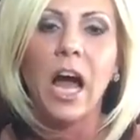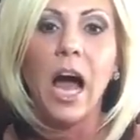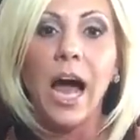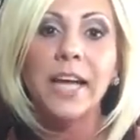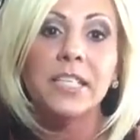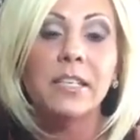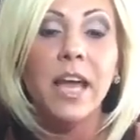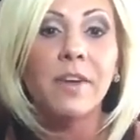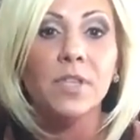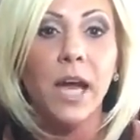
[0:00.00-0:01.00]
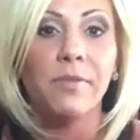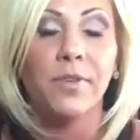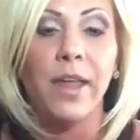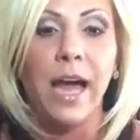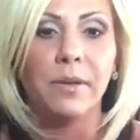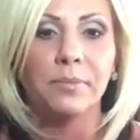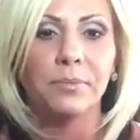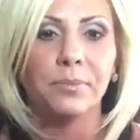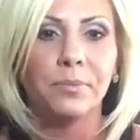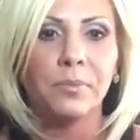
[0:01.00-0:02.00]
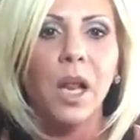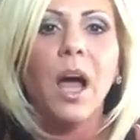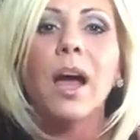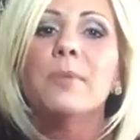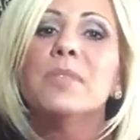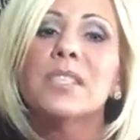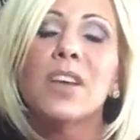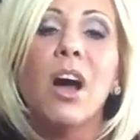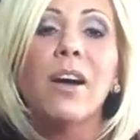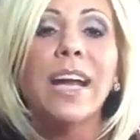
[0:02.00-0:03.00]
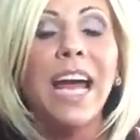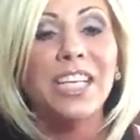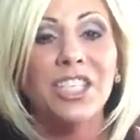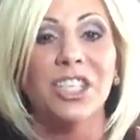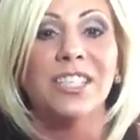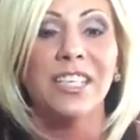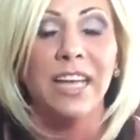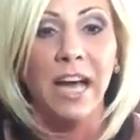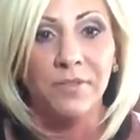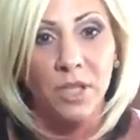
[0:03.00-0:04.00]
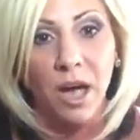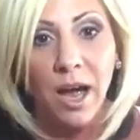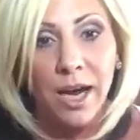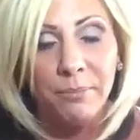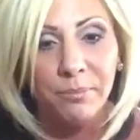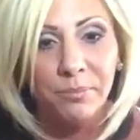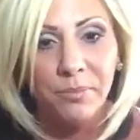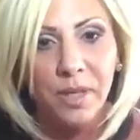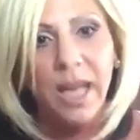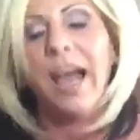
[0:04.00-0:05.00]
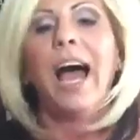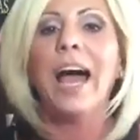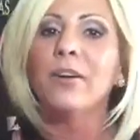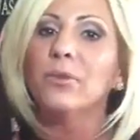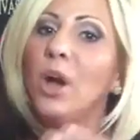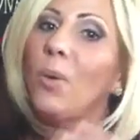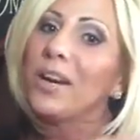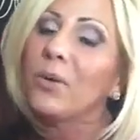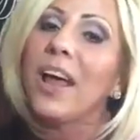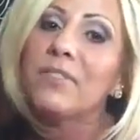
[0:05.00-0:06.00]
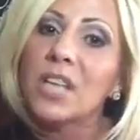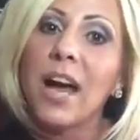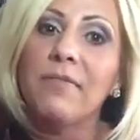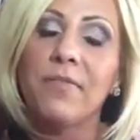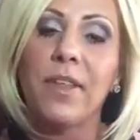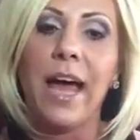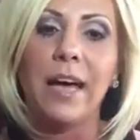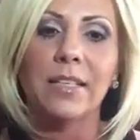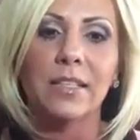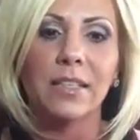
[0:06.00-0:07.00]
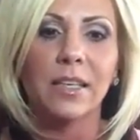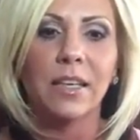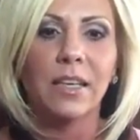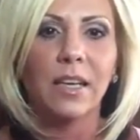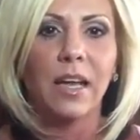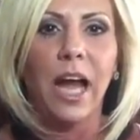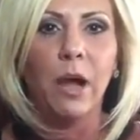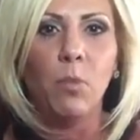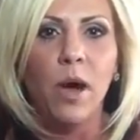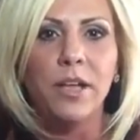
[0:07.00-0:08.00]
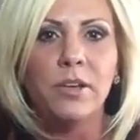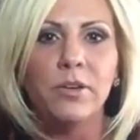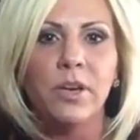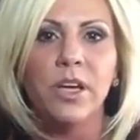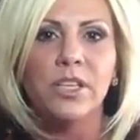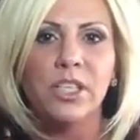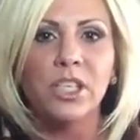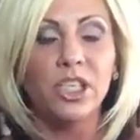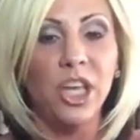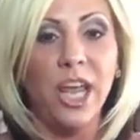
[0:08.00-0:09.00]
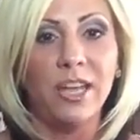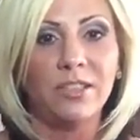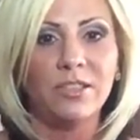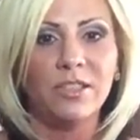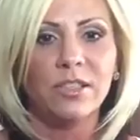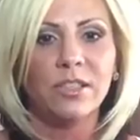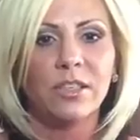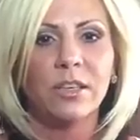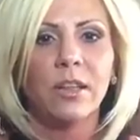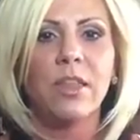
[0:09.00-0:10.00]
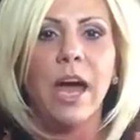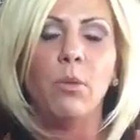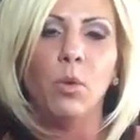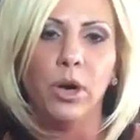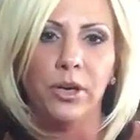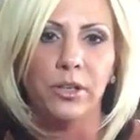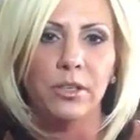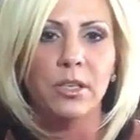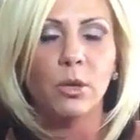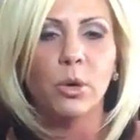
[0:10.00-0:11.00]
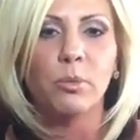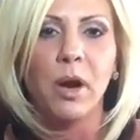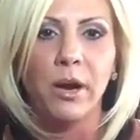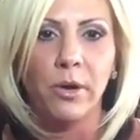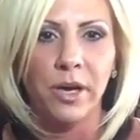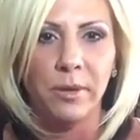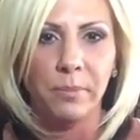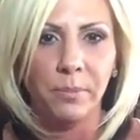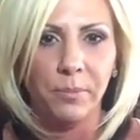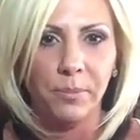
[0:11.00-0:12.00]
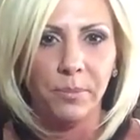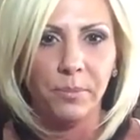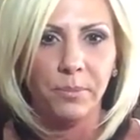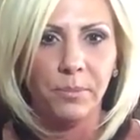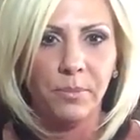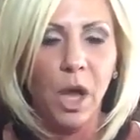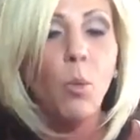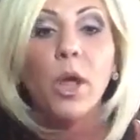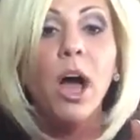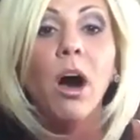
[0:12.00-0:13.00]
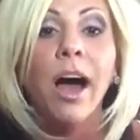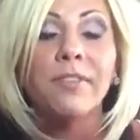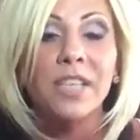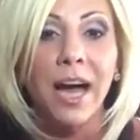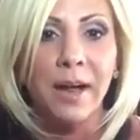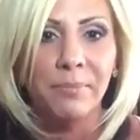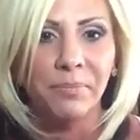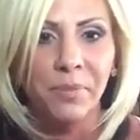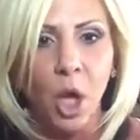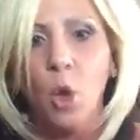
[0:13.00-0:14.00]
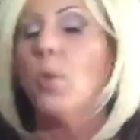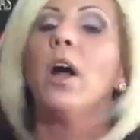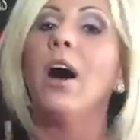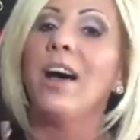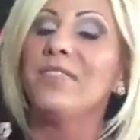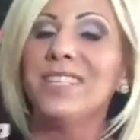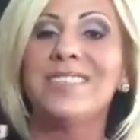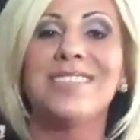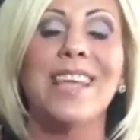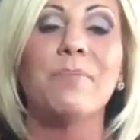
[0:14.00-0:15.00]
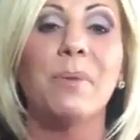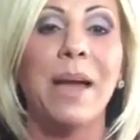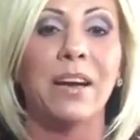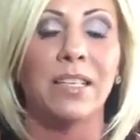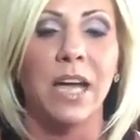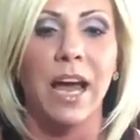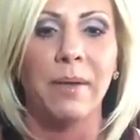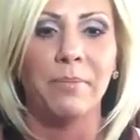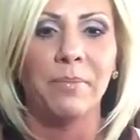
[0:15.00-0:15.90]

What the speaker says: I didn't have time for that. I'm sorry, I just didn't have time. I don't know, I don't have time for that. I want you to change that word to the word priority. We all have time. We all have the same amount of time.